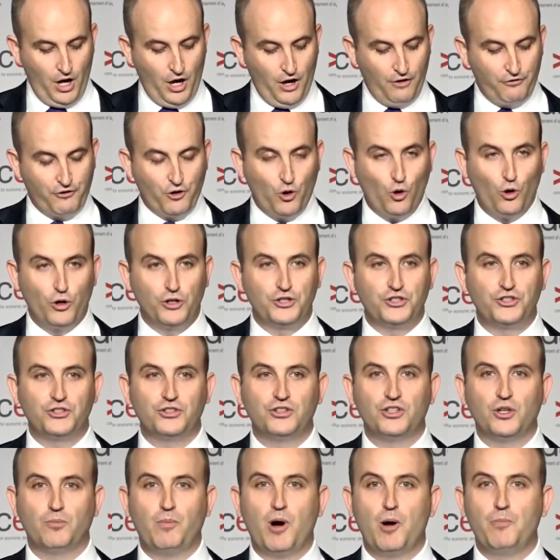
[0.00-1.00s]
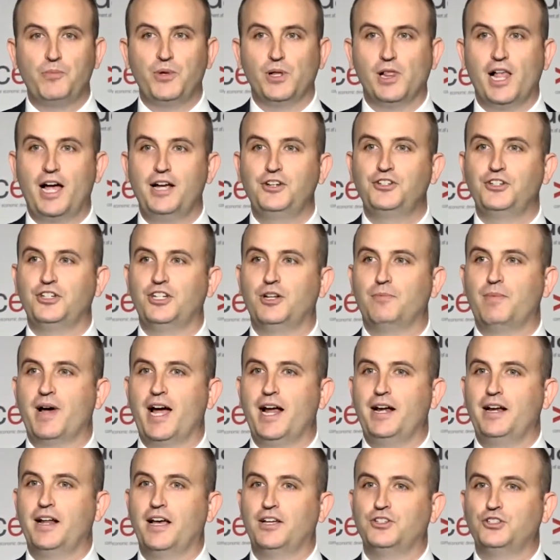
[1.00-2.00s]
Of course, the population
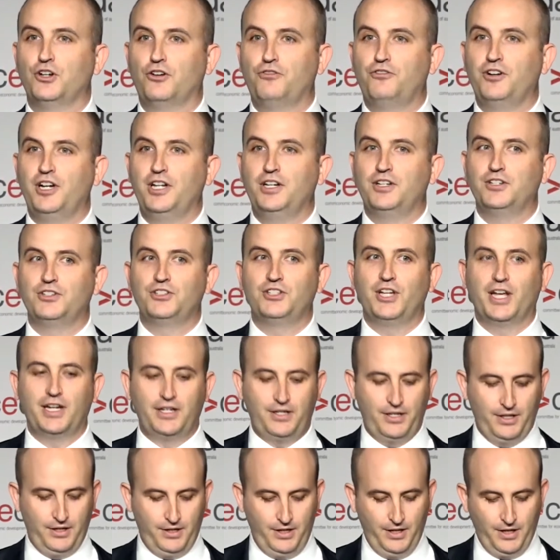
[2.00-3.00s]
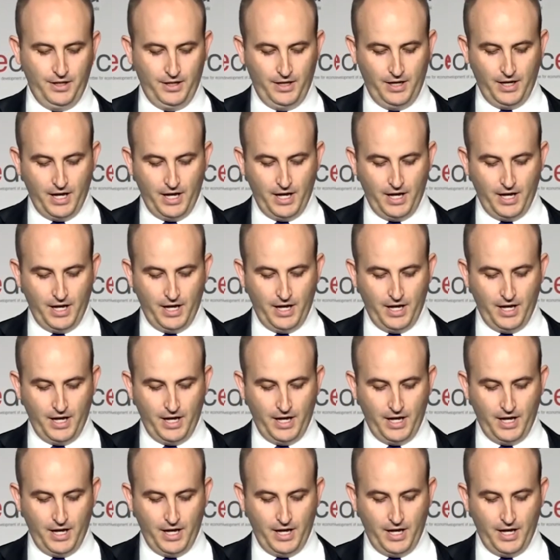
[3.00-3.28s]
debate has often intersected